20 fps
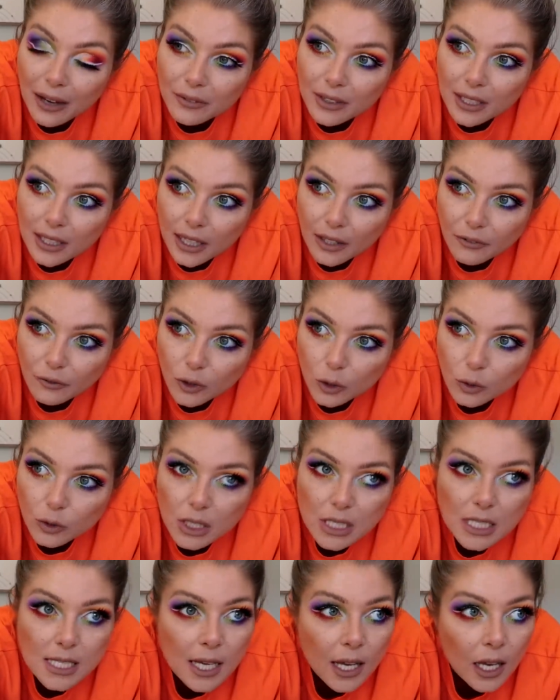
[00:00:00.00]
have any
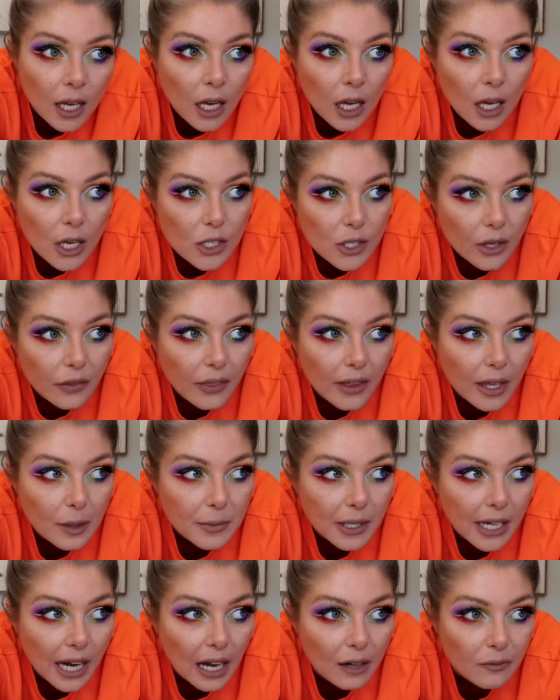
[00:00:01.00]
leftovers. So I think
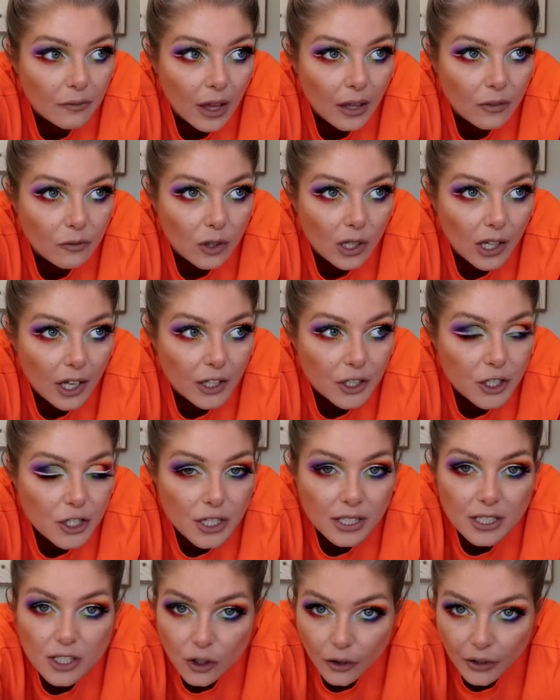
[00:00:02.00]
I'm gonna have that for
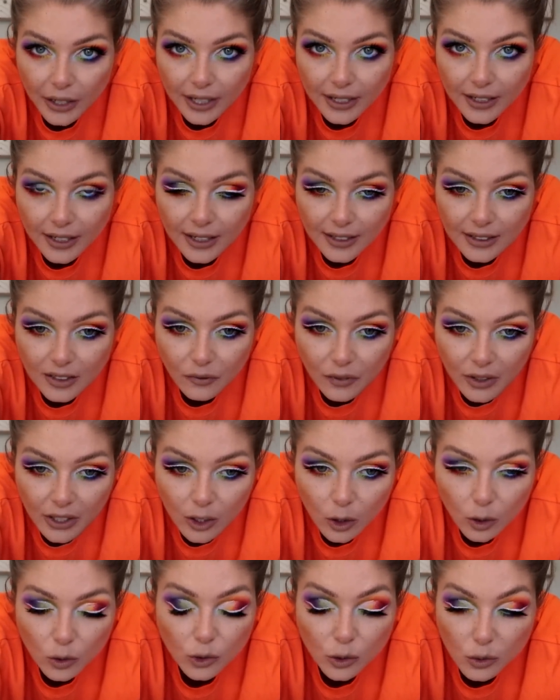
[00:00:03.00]
lunch, start editing the
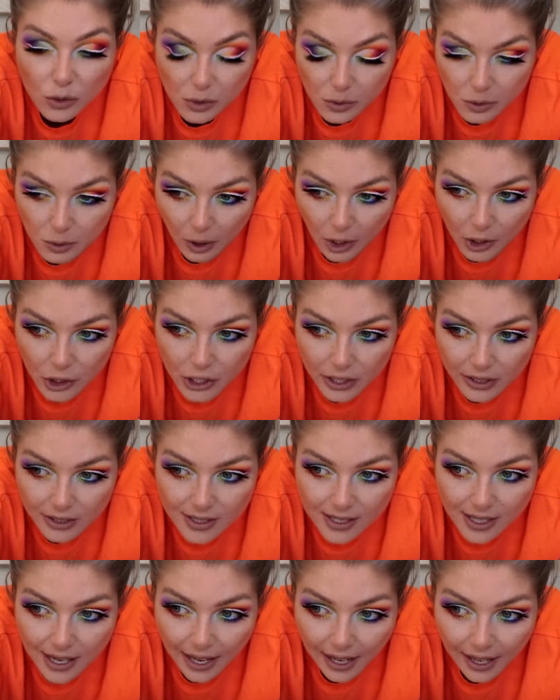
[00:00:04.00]
video, do some
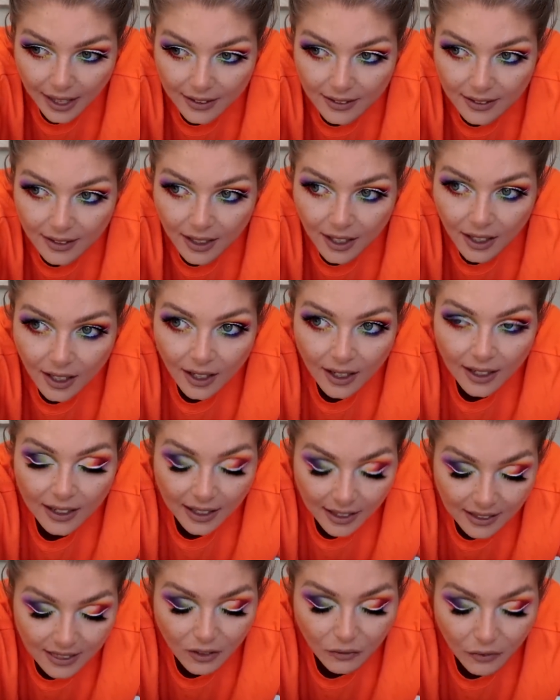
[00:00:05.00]
swatches, and
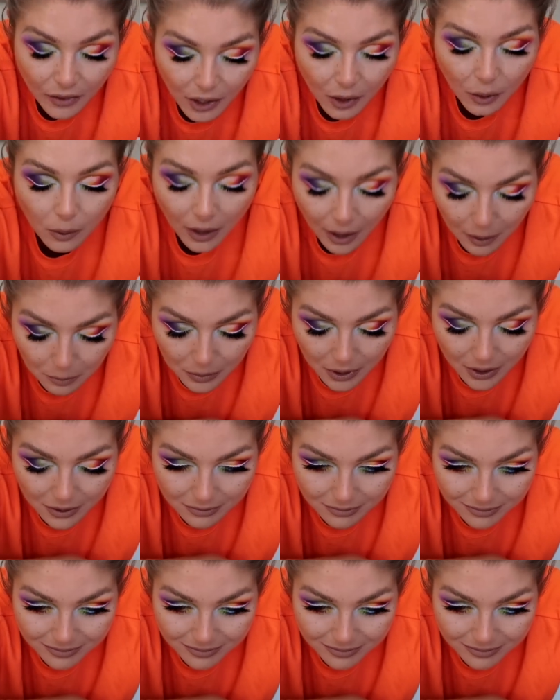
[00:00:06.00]
get the video up.